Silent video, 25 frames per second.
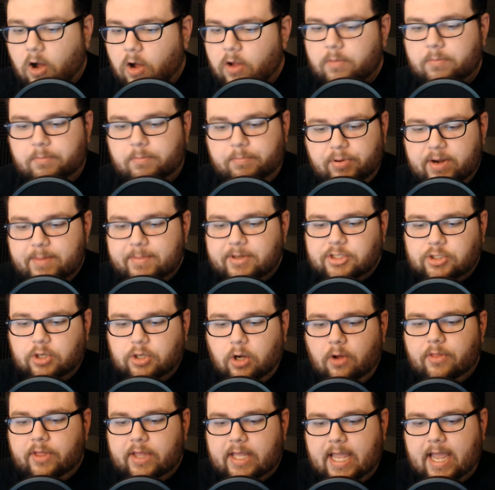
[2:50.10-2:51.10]
pretty much
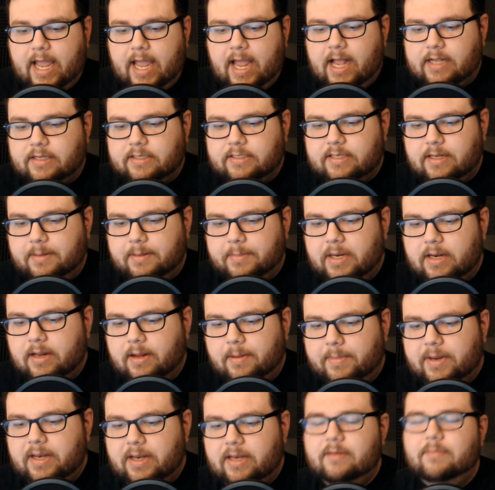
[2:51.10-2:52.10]
all the cast. I
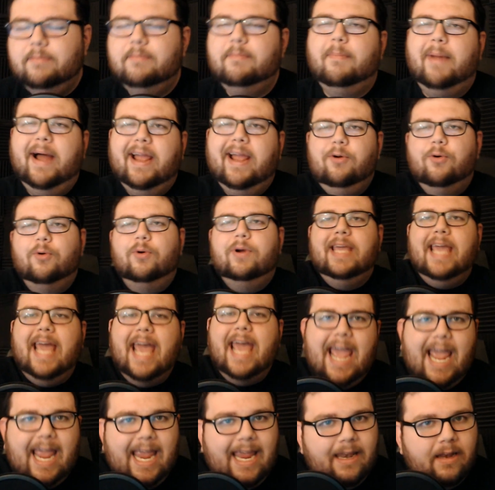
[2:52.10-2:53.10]
mean, Michael
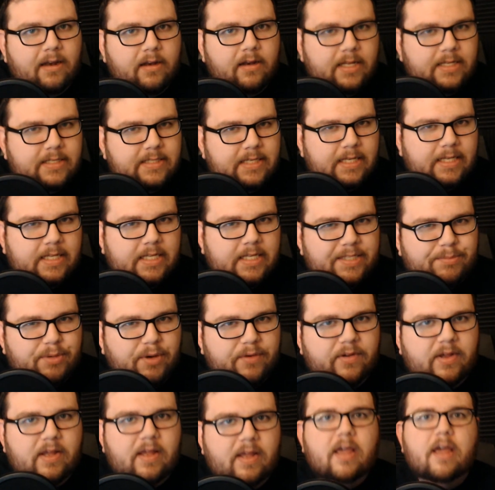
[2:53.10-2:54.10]
Caine is in this
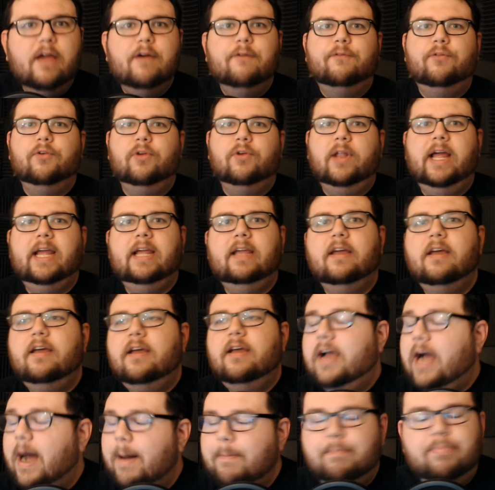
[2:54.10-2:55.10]
movie for like
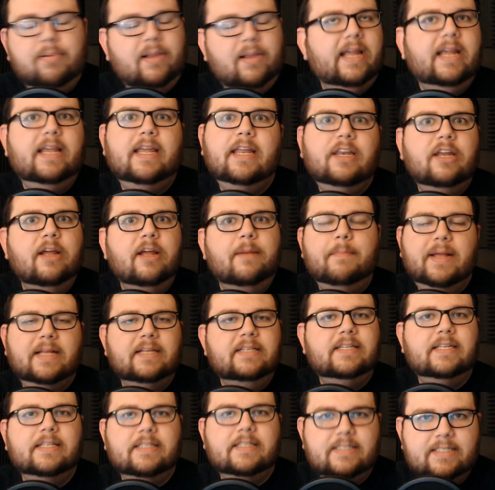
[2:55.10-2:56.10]
a blink and you
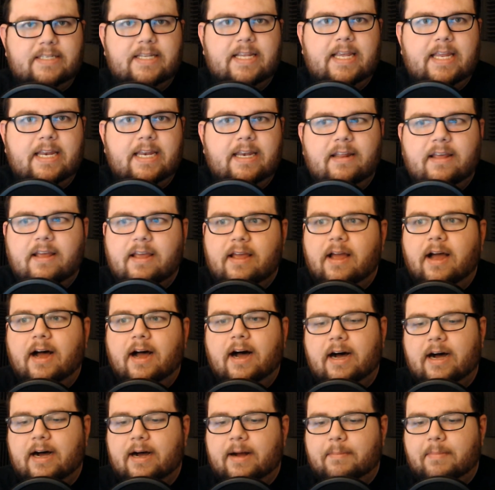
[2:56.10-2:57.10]
miss it scene.
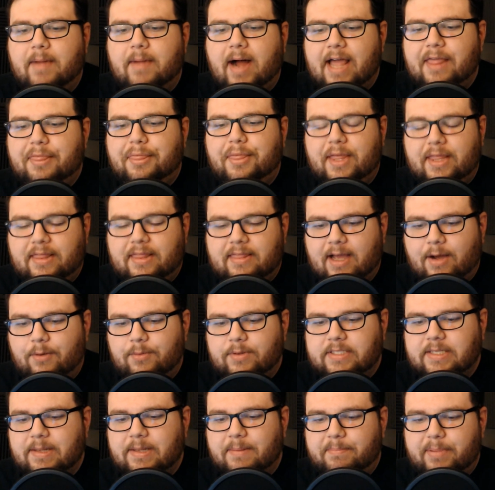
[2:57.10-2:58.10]
I think that
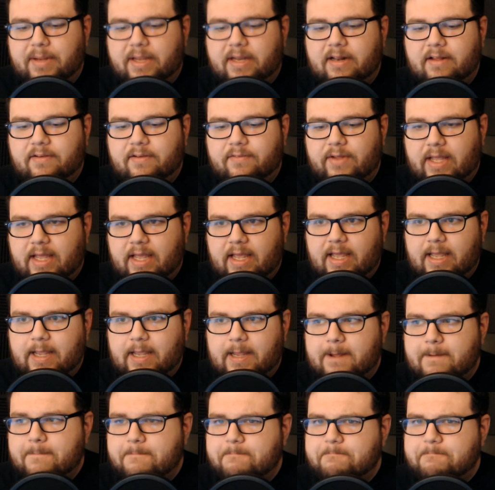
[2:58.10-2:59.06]
was a bit of a